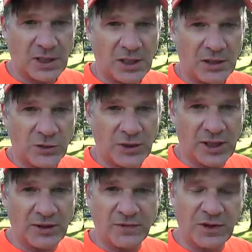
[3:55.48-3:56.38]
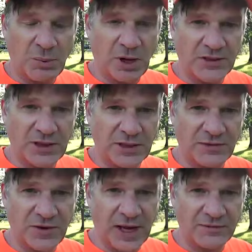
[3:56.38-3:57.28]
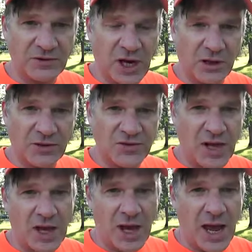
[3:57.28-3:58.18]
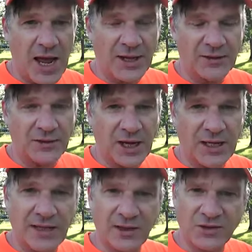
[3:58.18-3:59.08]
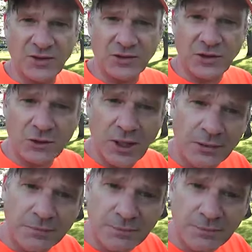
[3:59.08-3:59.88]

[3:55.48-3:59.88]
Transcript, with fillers: You give the bartender $5, and uh, he looks at you like,